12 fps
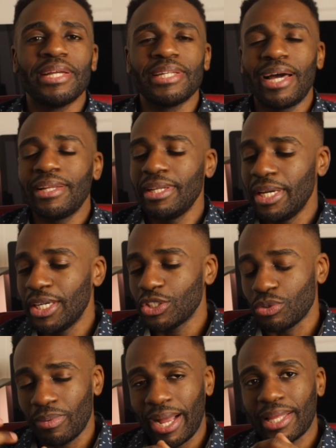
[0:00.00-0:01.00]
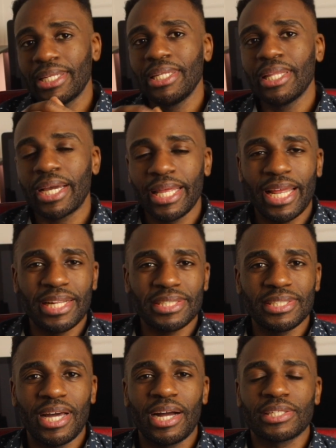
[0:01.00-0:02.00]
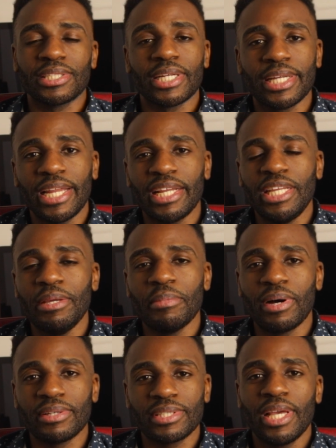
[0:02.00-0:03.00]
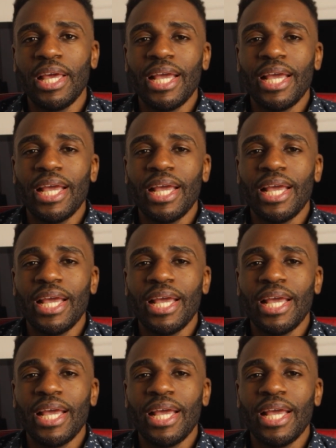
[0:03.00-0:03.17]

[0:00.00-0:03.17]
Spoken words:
and not directly looking at stocks, looking at emails.